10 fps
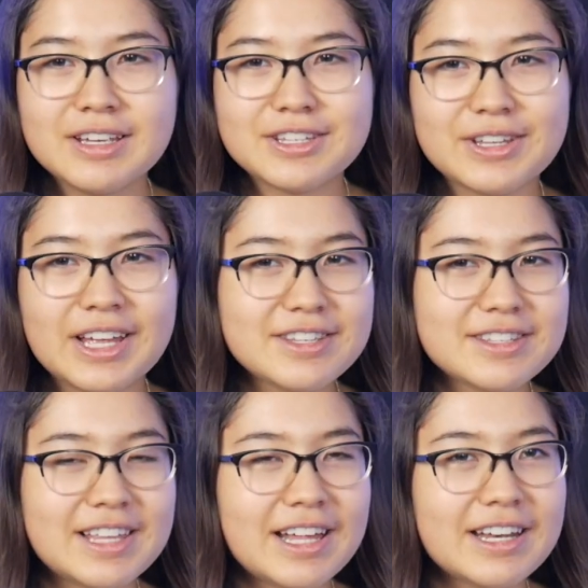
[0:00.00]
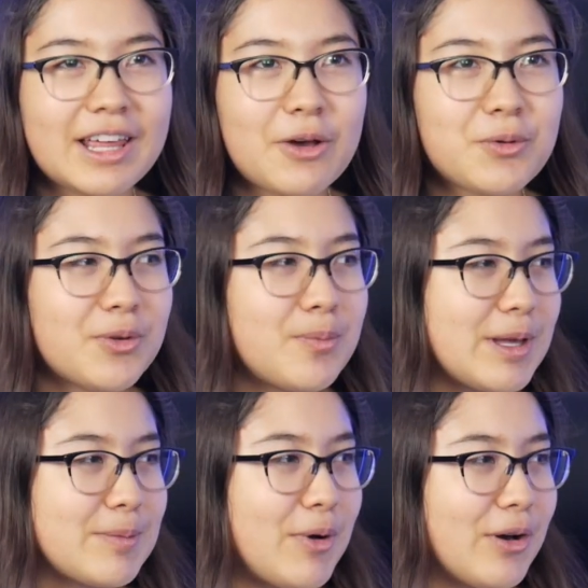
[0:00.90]
that was a
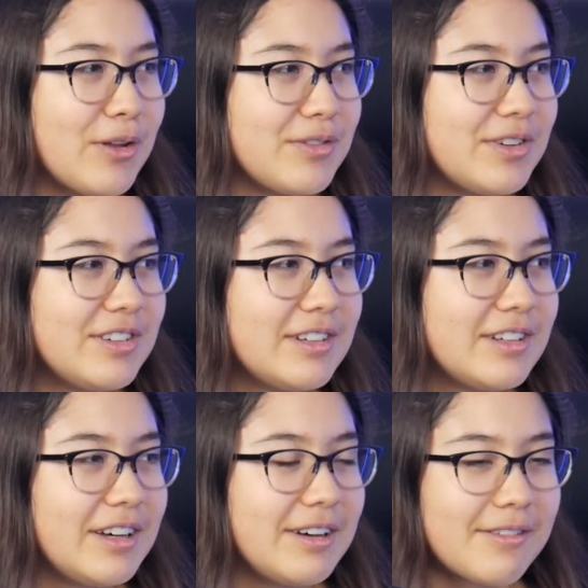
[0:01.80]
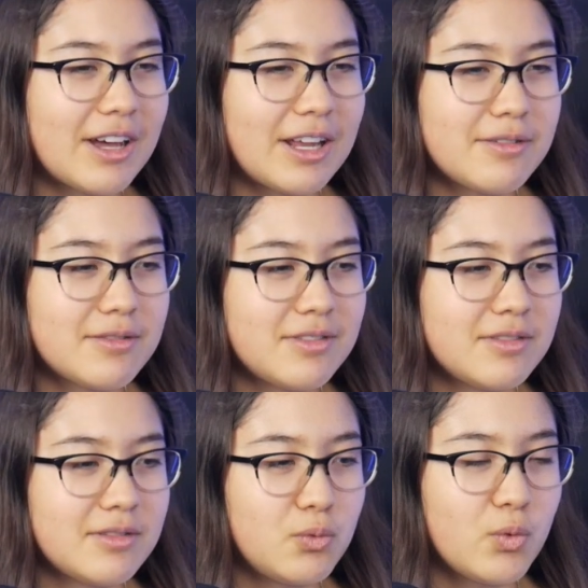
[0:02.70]
big part of kind of
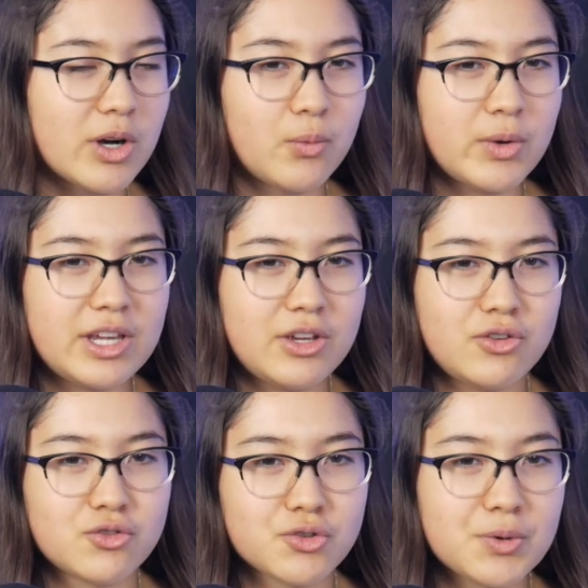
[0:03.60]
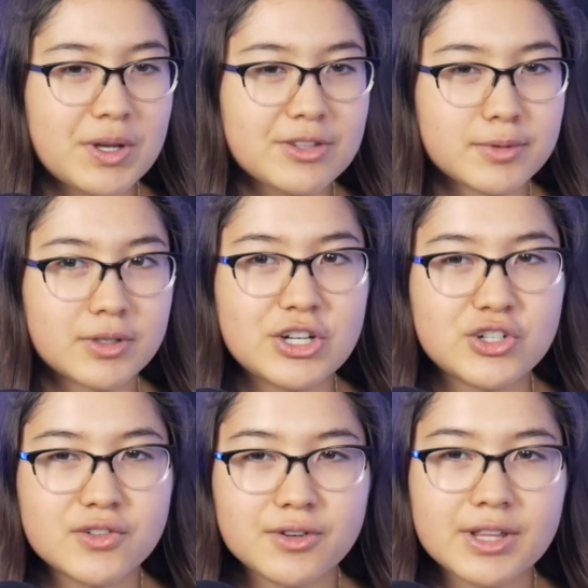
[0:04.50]
where we drew
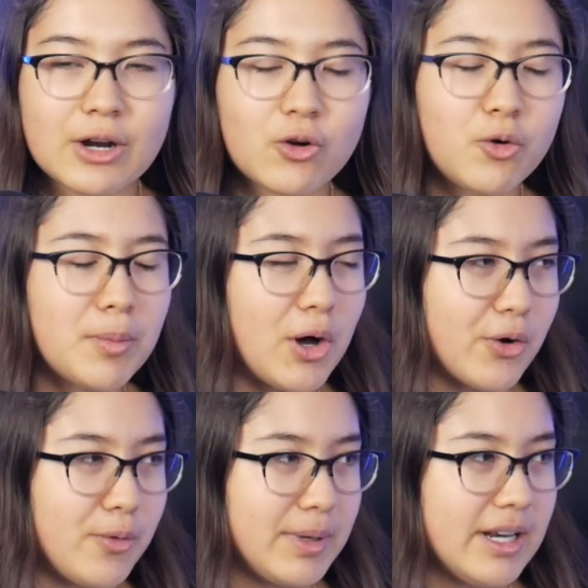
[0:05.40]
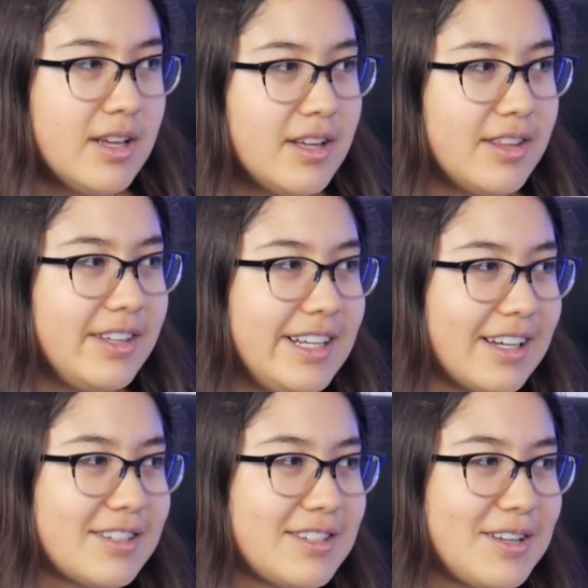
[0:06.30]
inspiration for that whole model. But the
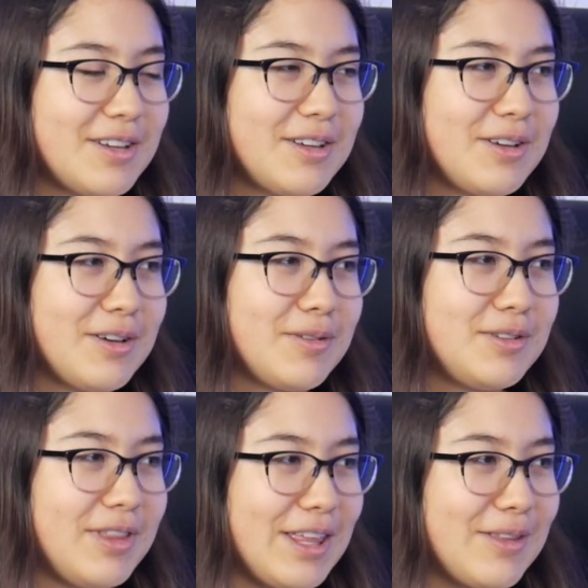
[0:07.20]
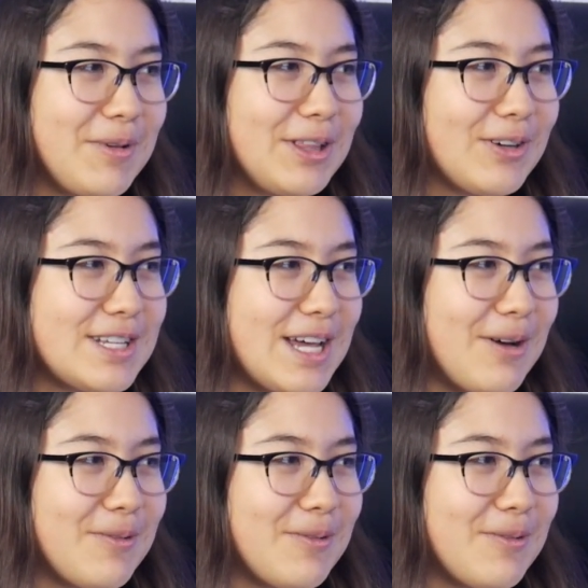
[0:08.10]
next thing we looked at